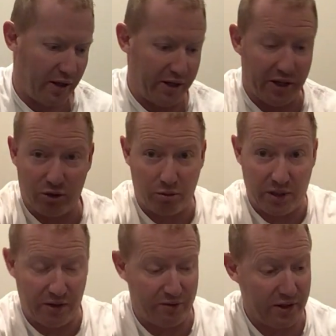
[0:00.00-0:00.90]
And you get 2
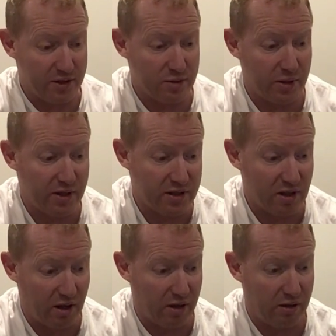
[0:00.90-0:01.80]
minifigures with it,
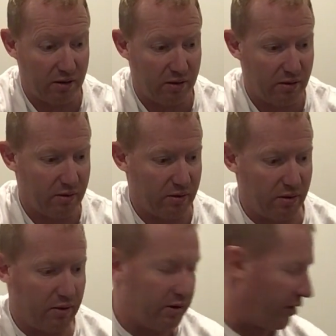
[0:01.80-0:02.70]
so
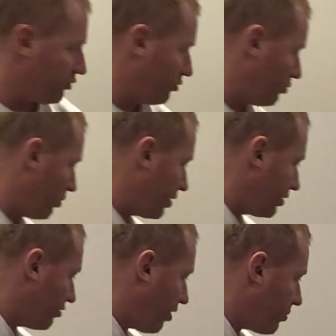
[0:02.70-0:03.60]
that was a good one.
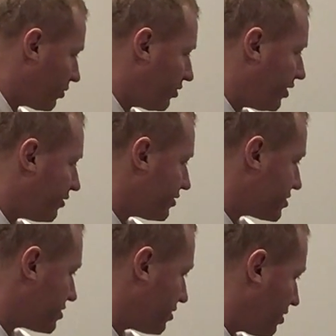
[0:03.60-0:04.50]
Grab on clearance.